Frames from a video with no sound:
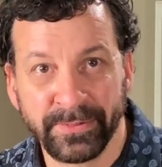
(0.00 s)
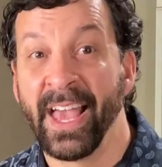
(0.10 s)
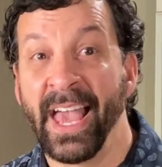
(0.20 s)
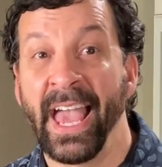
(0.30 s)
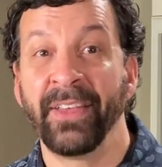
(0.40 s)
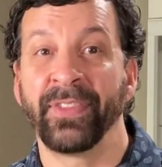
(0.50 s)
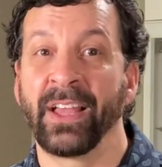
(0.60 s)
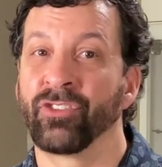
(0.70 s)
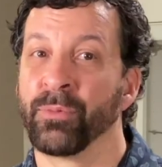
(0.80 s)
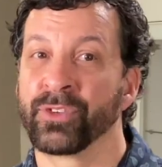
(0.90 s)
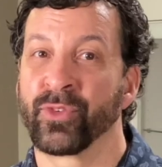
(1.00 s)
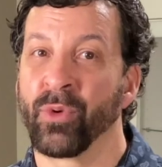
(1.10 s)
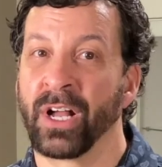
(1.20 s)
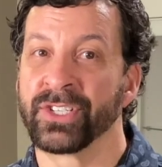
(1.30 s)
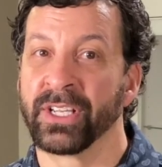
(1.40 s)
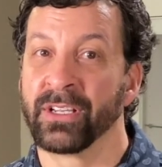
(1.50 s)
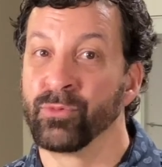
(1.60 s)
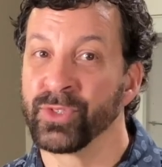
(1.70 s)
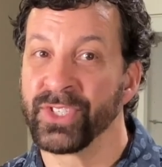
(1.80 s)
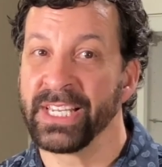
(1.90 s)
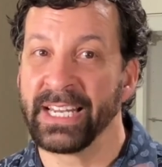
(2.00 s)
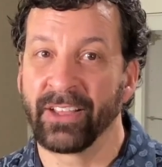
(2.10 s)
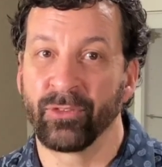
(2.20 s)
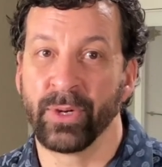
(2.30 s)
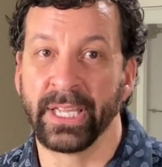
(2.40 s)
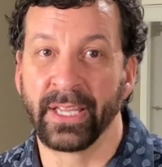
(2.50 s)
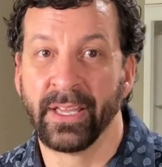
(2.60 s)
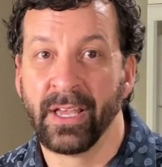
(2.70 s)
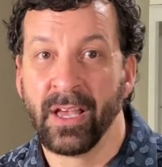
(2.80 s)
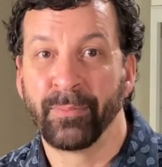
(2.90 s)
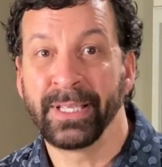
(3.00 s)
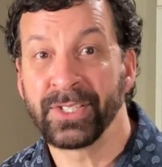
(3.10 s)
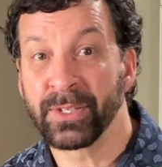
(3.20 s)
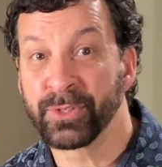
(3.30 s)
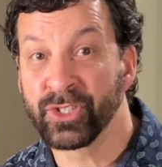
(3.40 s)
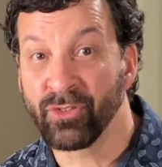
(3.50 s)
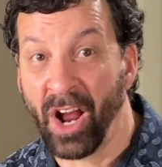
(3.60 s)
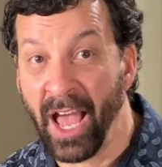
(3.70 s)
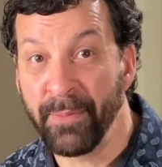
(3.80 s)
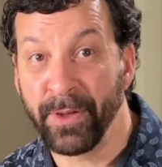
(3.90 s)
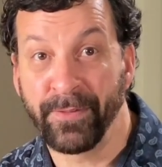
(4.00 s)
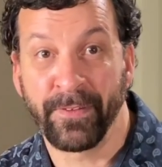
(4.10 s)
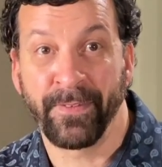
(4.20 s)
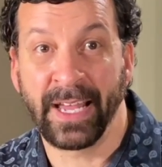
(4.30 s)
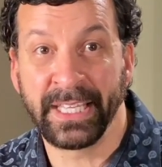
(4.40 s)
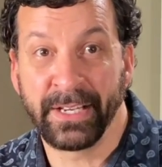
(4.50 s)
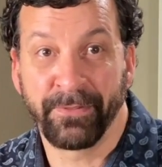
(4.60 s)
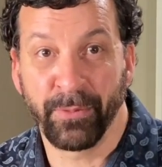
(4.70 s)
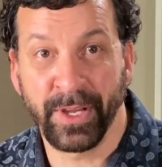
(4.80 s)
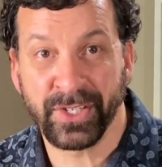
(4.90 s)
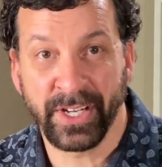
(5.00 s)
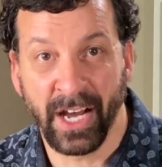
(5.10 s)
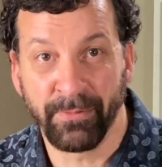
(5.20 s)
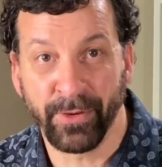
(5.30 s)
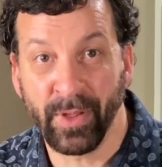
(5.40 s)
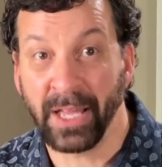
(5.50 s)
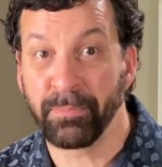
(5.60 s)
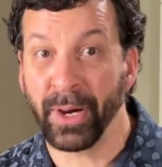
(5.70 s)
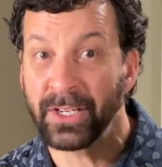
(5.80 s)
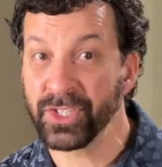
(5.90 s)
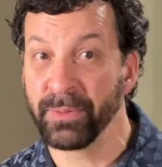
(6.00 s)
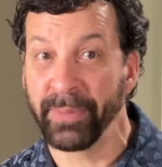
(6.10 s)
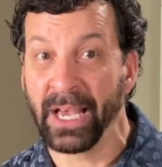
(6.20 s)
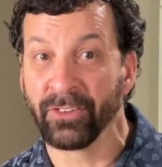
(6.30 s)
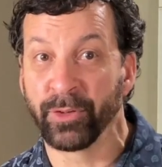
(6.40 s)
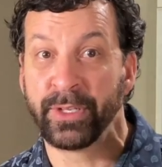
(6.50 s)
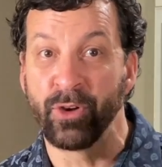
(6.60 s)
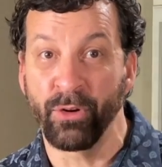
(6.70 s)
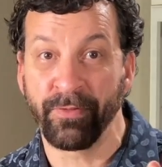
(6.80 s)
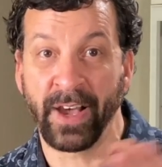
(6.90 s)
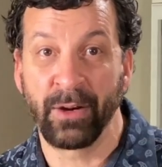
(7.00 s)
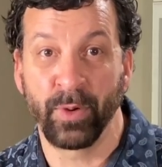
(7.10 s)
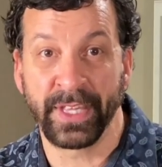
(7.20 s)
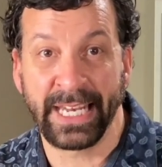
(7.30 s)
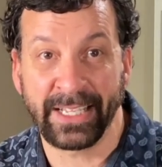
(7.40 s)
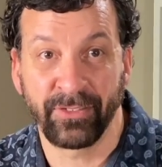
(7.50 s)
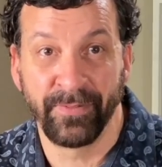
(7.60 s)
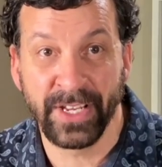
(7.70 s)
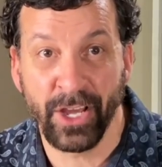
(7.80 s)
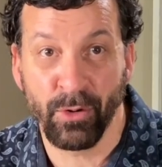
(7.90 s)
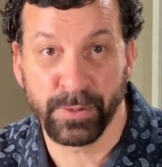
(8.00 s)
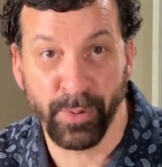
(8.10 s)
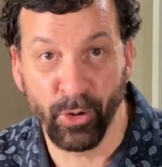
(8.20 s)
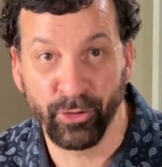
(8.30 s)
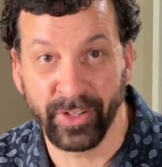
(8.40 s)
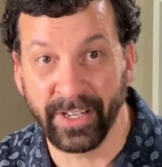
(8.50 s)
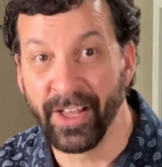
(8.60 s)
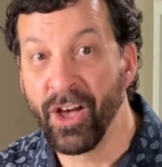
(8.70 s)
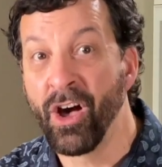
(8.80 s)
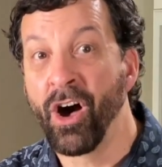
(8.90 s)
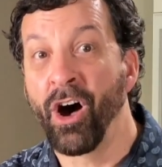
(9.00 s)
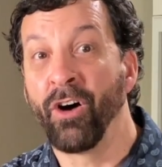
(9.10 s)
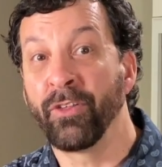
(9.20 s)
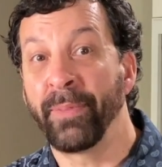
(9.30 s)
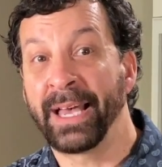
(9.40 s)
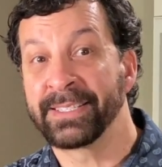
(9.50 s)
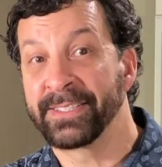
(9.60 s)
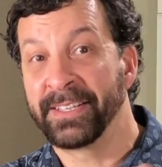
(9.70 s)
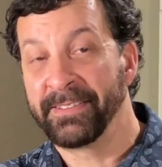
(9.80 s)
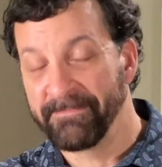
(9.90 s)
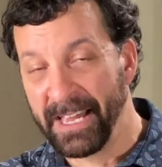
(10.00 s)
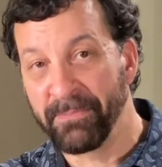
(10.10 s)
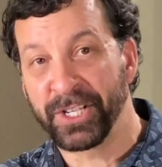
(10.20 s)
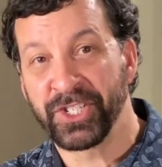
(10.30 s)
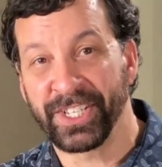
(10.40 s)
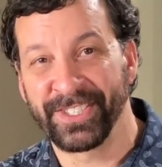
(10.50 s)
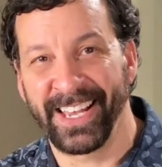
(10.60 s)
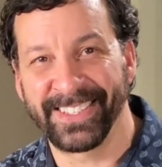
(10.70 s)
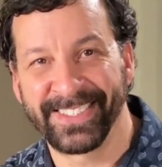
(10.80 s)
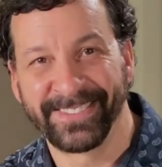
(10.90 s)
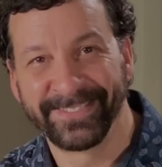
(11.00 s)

Hey, thanks so much for watching. We'll see you next week. Please subscribe if you find the information helpful and punch the bell to be notified when the next video is posted. All the best and much success.